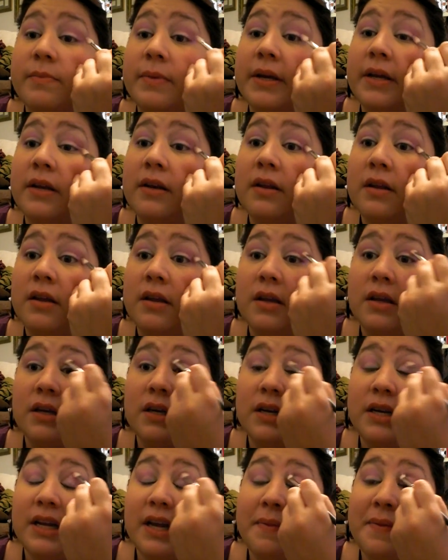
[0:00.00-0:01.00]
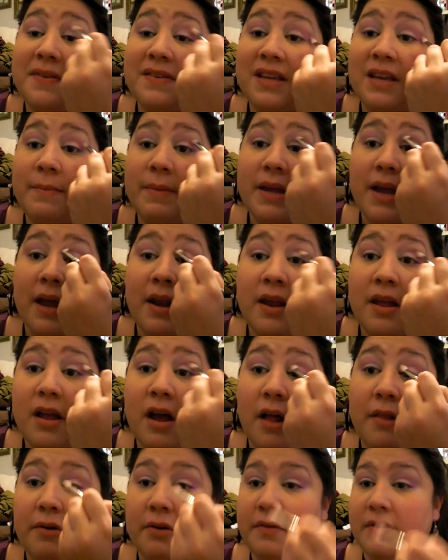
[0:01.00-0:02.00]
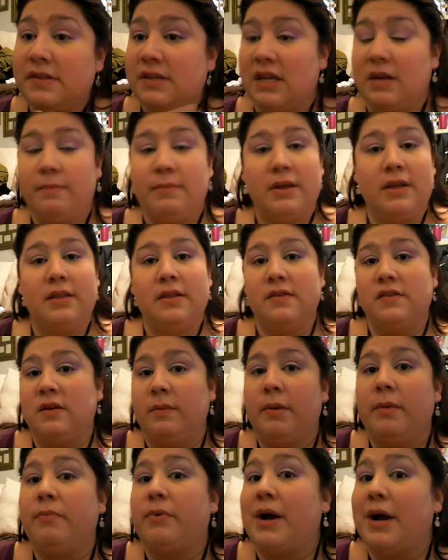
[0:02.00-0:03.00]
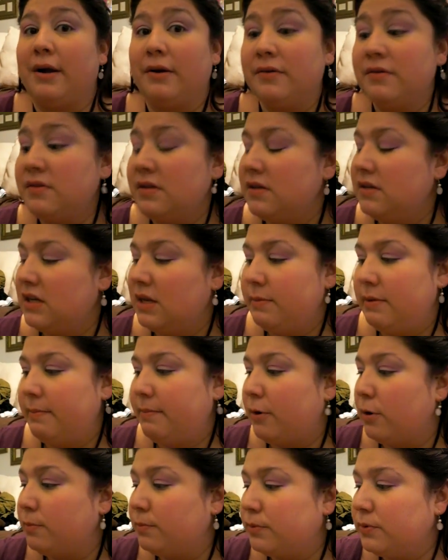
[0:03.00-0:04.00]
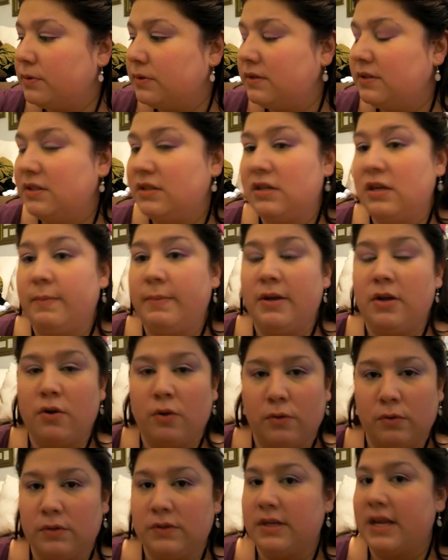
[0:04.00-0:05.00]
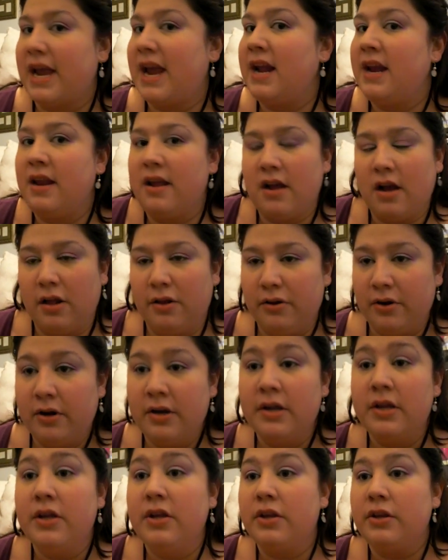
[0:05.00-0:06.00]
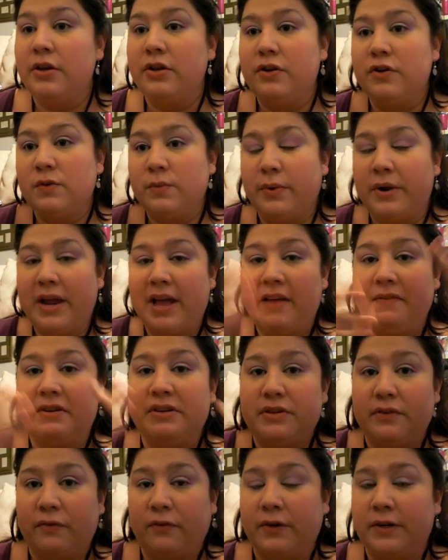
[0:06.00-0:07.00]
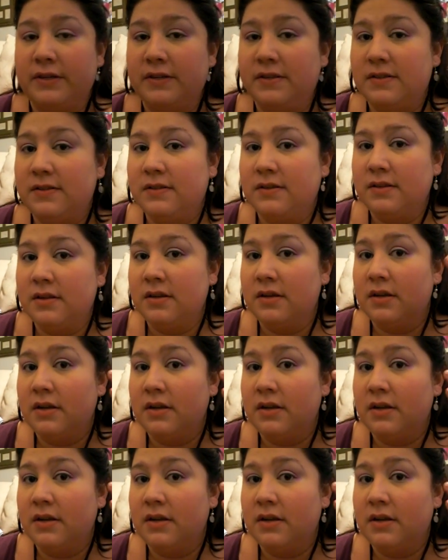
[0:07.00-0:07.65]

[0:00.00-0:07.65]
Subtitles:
But, and again, this can be any color. These could be browns, these could be purples, these could be golds, any color. You just want to have a difference